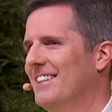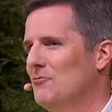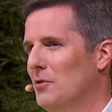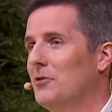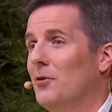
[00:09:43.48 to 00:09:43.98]

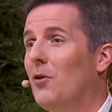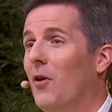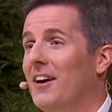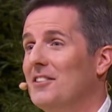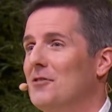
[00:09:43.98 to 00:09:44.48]
really
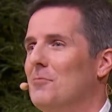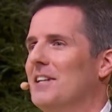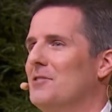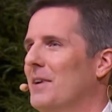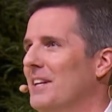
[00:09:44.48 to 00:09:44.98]
requires
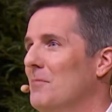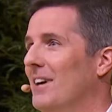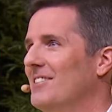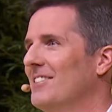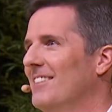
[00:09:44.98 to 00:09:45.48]
somebody spending
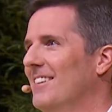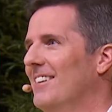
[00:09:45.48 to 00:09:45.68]
months